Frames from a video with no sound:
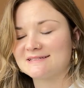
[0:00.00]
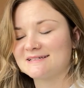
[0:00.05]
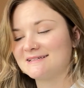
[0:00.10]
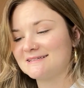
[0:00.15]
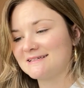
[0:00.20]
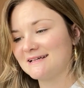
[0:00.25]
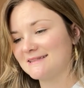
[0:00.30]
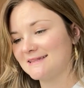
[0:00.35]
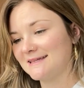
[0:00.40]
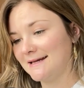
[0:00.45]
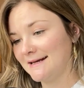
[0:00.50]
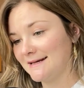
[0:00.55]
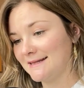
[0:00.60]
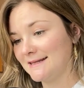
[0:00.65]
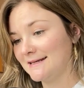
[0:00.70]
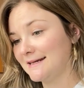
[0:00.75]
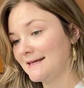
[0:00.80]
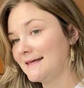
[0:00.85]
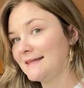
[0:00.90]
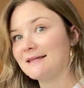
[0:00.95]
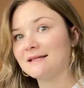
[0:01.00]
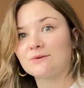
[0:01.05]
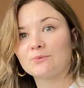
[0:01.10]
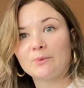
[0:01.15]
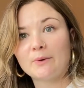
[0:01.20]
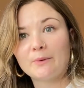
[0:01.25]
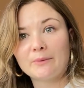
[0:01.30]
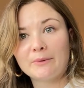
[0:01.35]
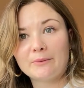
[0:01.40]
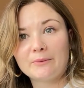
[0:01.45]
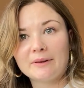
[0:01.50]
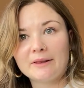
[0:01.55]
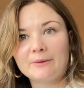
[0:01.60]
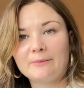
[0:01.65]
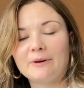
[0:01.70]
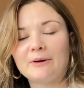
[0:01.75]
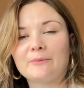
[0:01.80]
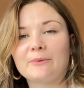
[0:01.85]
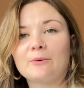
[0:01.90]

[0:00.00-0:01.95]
Because at the end of the day, that's what we really want.